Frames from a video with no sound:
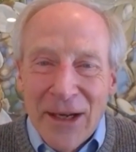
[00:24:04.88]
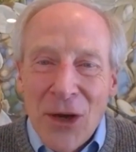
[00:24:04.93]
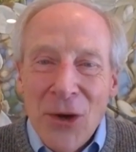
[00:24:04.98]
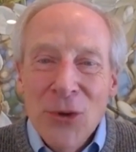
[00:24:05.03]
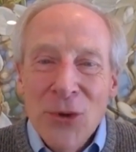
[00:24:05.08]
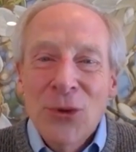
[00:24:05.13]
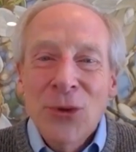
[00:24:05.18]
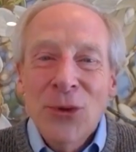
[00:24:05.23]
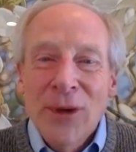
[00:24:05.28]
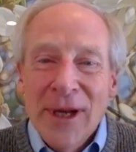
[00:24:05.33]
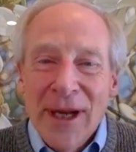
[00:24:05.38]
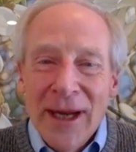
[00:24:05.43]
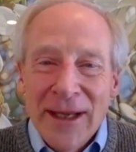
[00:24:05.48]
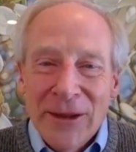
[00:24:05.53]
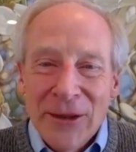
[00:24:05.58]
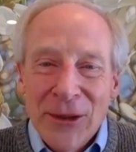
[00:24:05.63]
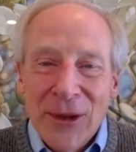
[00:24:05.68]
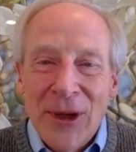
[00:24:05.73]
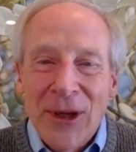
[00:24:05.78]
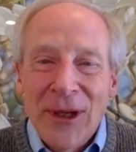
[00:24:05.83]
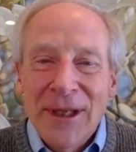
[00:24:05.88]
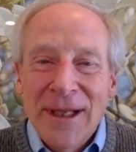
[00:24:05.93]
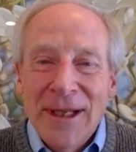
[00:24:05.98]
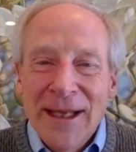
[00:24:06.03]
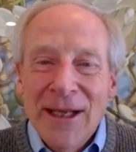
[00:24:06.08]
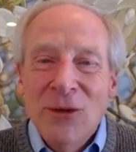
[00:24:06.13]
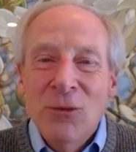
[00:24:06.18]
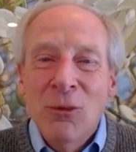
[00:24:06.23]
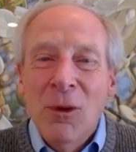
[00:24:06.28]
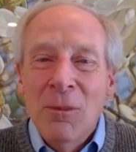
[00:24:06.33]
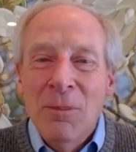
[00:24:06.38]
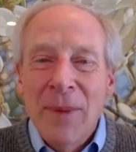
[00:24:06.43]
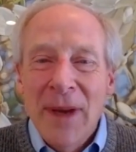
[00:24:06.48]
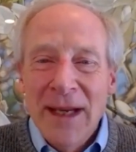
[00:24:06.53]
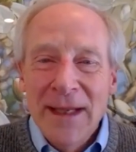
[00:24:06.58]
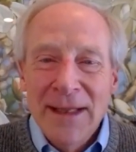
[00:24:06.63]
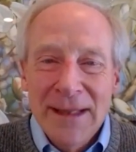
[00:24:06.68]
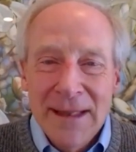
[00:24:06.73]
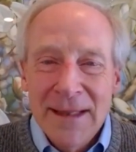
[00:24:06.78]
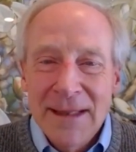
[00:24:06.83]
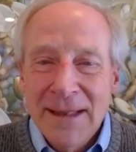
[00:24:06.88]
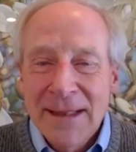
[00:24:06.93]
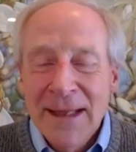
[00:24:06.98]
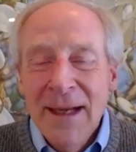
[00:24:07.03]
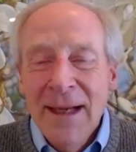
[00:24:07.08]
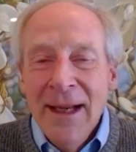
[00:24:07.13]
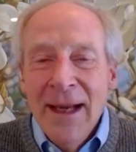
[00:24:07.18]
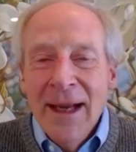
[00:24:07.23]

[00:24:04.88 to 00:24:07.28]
co-creator on an equal basis.